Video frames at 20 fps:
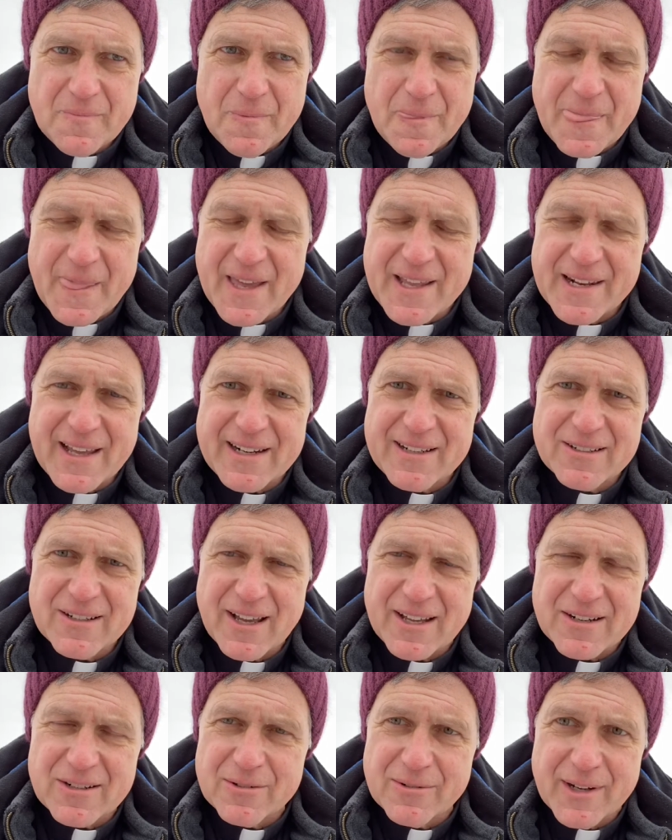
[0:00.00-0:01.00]
And I
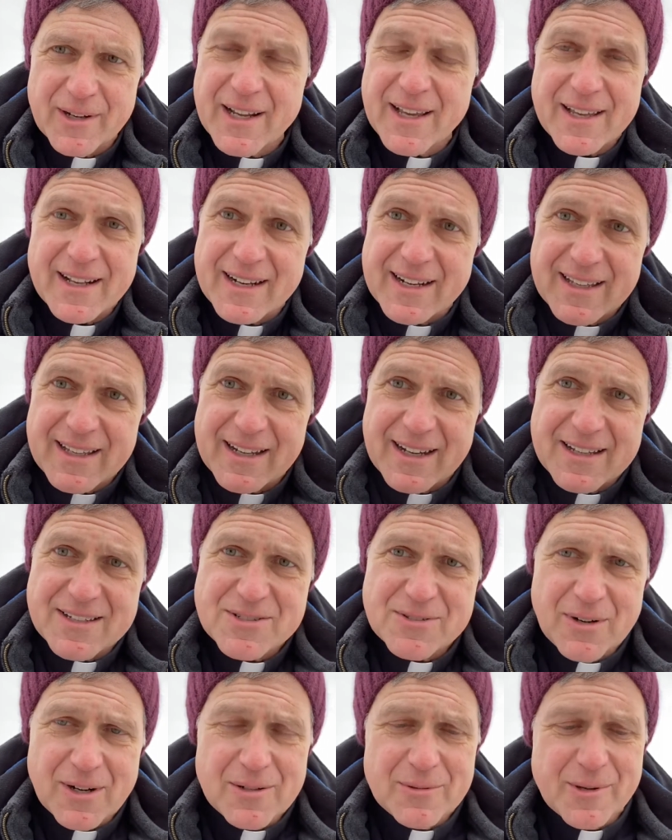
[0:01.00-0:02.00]
don't know why not. And I
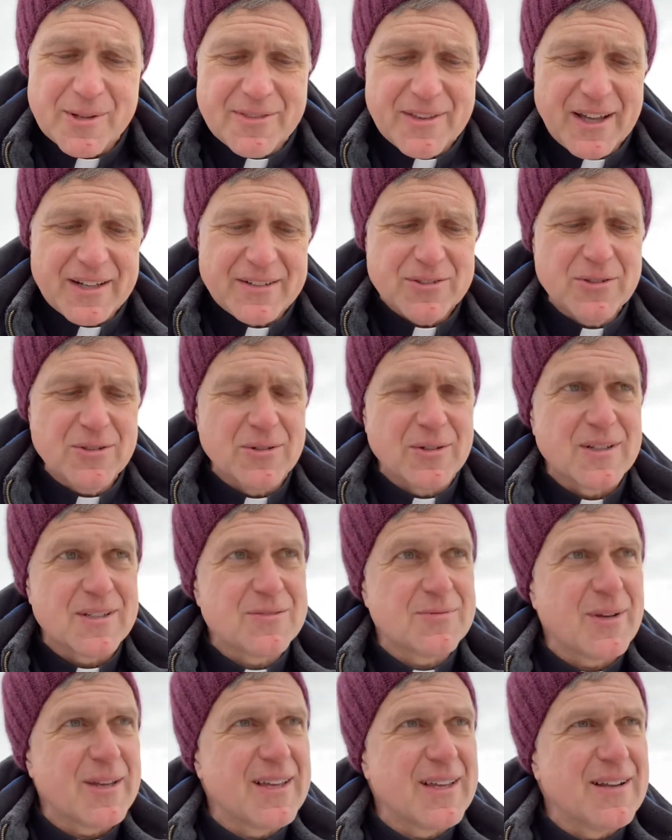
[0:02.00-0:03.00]
struggle with that too,
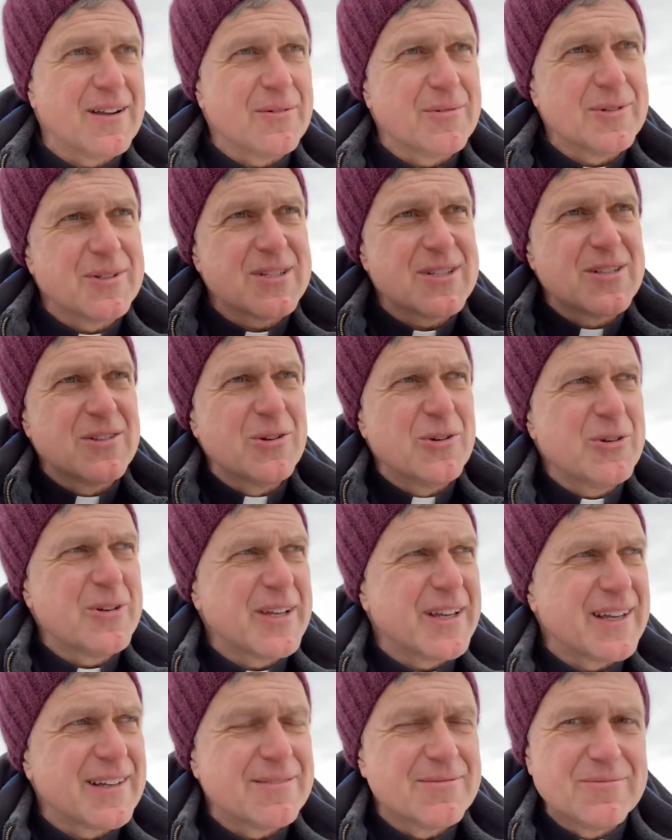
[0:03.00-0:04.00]
because we're just
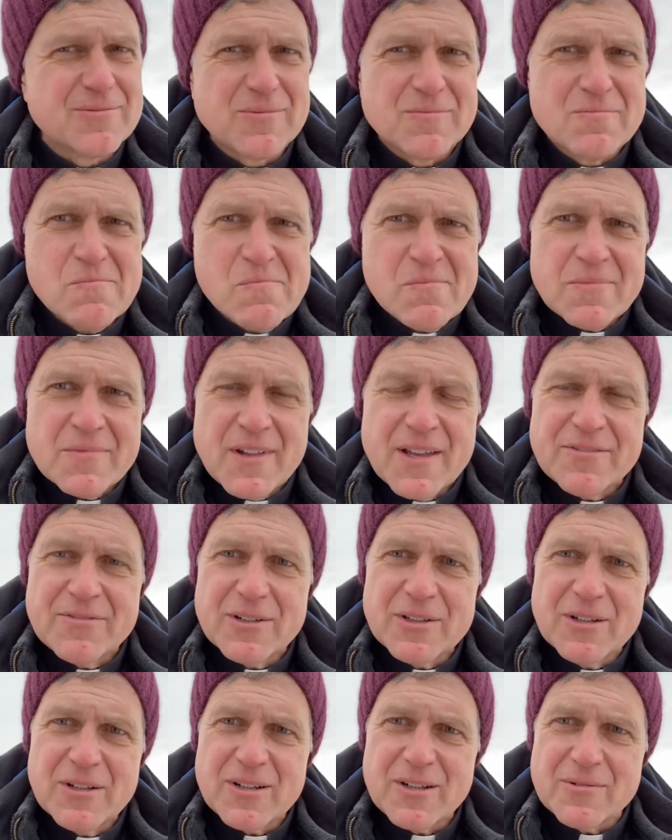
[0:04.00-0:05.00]
learning. If
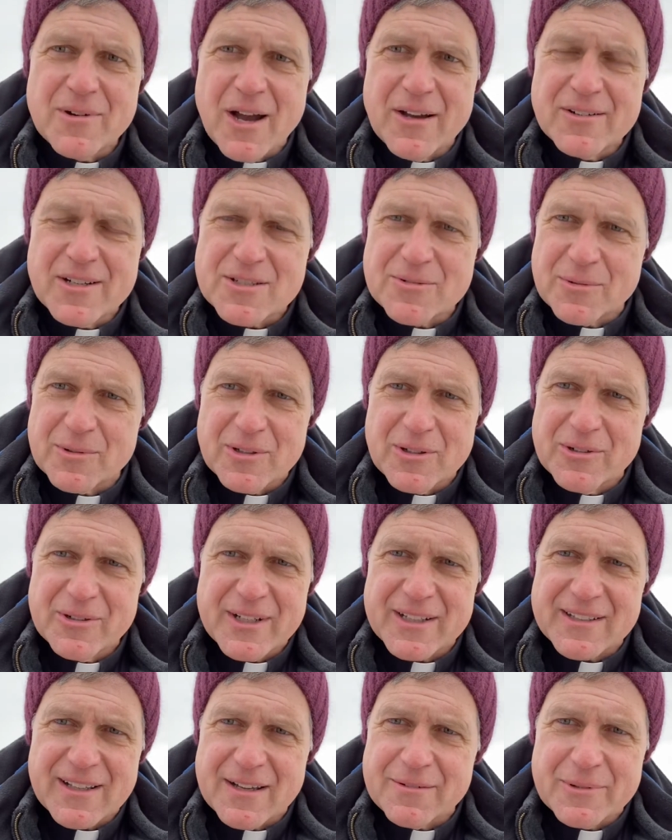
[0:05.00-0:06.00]
we look around us, we're
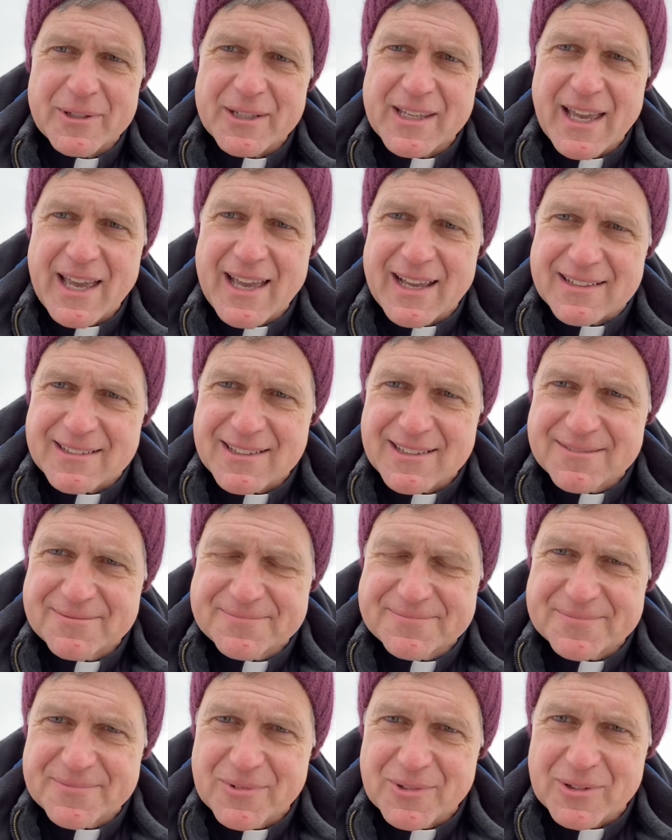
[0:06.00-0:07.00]
learning that we can't.
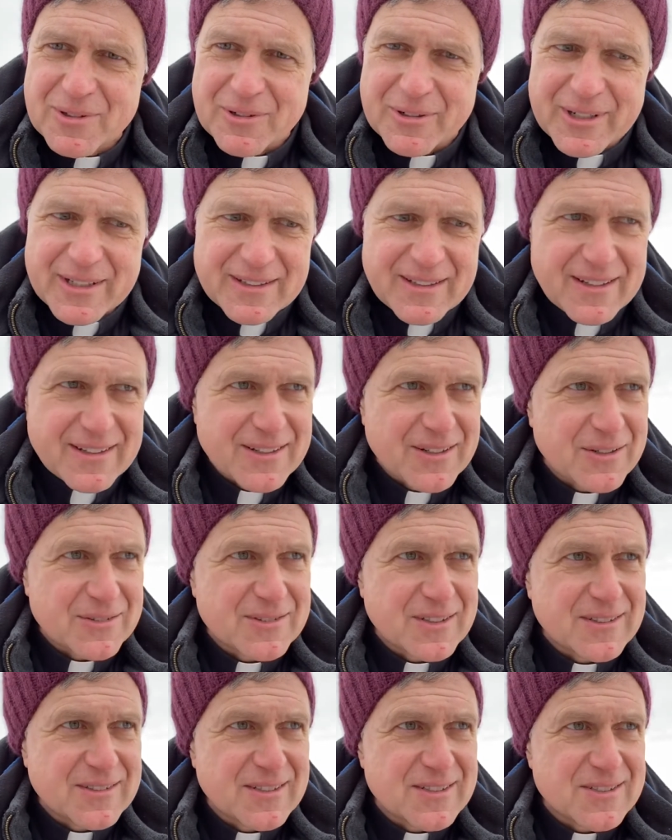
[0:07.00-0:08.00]
We're learning that,
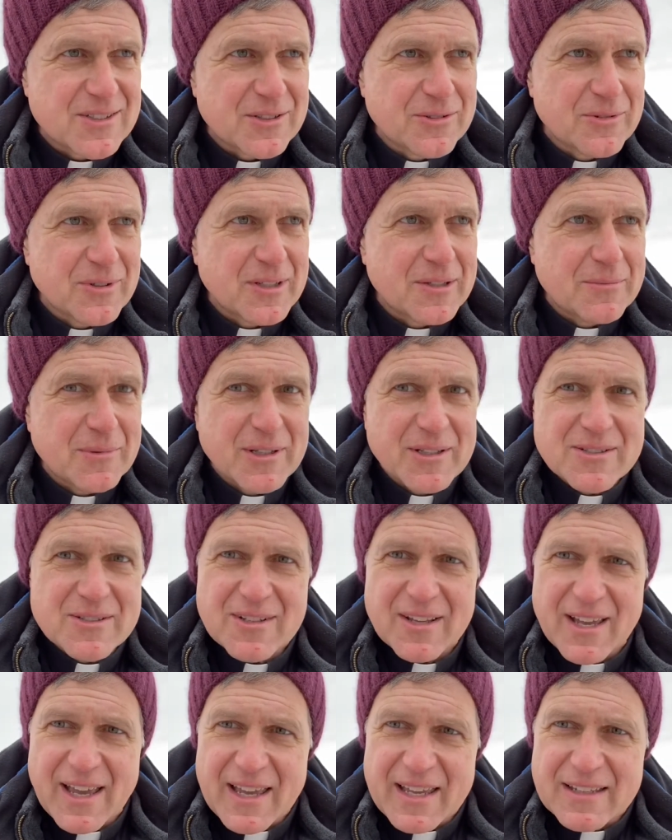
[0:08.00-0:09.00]
to disagree means
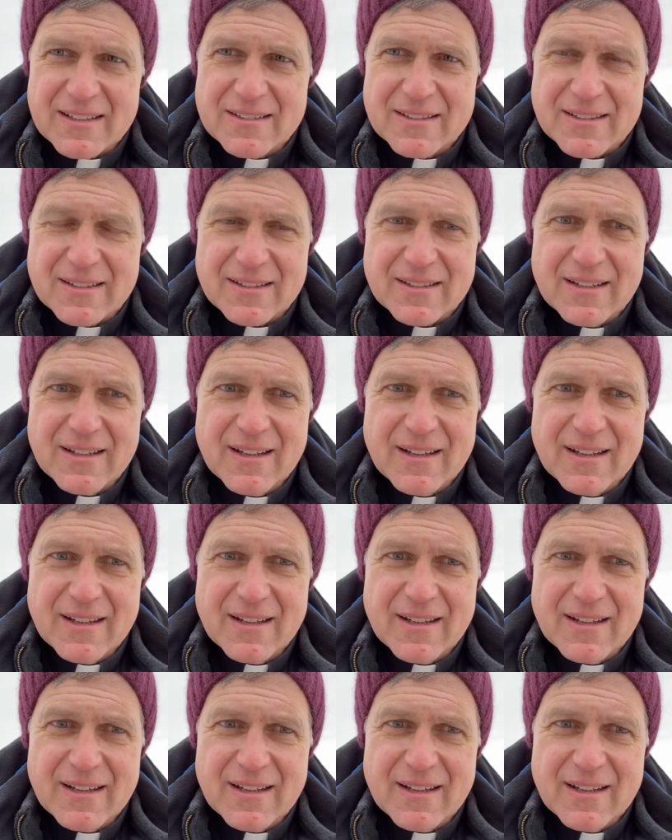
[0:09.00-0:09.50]
to hate and